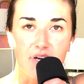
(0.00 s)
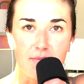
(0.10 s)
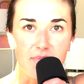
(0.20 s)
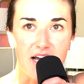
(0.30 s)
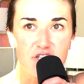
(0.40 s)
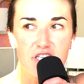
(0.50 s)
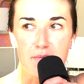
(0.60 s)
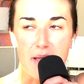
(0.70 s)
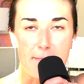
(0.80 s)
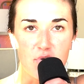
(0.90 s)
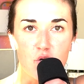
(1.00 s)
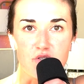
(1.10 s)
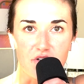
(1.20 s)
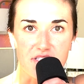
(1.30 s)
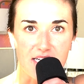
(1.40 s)
actually
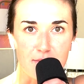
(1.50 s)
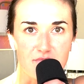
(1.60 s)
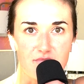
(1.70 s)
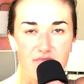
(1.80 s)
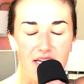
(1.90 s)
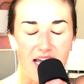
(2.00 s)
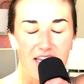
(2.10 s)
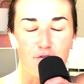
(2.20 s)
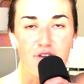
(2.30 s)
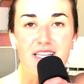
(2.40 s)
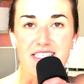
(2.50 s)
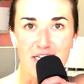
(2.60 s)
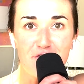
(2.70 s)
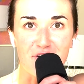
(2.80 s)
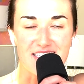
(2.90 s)
bamboozled. Like I can feel a
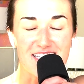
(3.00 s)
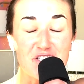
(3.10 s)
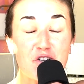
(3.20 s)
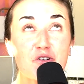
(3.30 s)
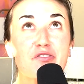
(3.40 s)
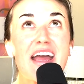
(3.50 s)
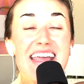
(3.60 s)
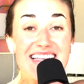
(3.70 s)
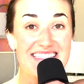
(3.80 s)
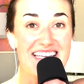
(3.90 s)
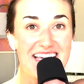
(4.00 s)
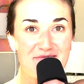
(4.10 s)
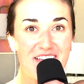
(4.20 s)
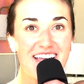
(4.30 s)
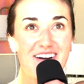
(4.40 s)
difference. It's crazy.
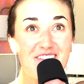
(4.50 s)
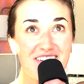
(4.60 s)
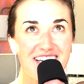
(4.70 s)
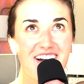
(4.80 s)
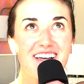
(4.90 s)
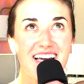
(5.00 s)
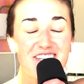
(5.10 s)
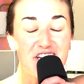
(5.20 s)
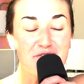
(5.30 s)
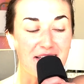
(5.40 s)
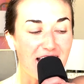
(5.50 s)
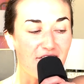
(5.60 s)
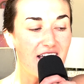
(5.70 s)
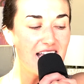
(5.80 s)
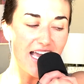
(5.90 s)
I'm like, oh my God, that changed my
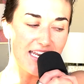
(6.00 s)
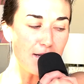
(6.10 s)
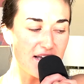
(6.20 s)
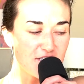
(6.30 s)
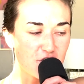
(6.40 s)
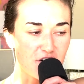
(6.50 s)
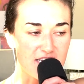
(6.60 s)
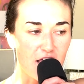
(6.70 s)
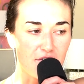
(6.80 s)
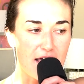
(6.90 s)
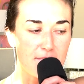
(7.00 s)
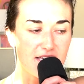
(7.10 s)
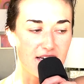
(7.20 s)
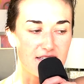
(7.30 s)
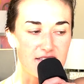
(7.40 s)
life. I need to message her and tell her that
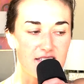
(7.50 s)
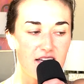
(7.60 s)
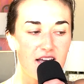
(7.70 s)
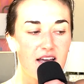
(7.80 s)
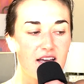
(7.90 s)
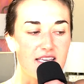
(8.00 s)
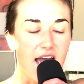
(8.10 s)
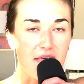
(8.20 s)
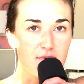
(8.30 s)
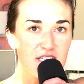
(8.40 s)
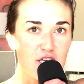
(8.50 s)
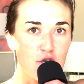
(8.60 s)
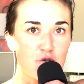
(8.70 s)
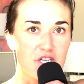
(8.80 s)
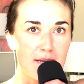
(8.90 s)
because yeah, that was a
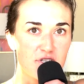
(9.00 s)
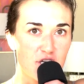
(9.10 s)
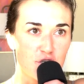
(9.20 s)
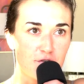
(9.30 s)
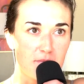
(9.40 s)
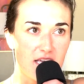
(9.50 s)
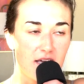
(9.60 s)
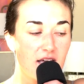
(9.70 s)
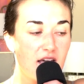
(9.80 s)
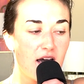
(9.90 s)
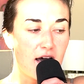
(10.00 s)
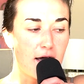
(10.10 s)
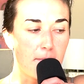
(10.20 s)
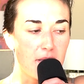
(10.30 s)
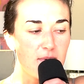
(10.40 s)
huge game changer for me.
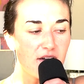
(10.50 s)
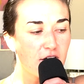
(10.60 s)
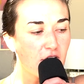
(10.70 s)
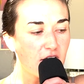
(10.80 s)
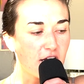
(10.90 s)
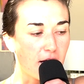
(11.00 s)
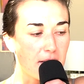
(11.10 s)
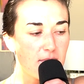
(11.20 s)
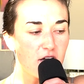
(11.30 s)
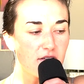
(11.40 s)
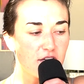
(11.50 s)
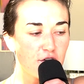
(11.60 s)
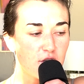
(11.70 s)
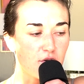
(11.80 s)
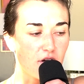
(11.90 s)
Maybe I'll get her on here. Maybe I'll
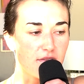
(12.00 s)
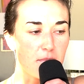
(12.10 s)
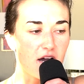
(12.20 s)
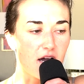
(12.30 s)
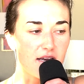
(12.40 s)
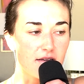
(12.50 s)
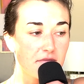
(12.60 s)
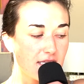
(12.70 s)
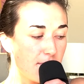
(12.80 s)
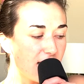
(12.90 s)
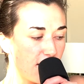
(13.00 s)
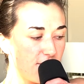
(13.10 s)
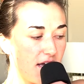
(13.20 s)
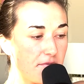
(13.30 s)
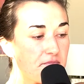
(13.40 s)
interview her on the pod. That'd be kind of
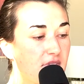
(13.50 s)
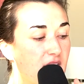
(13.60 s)
fun.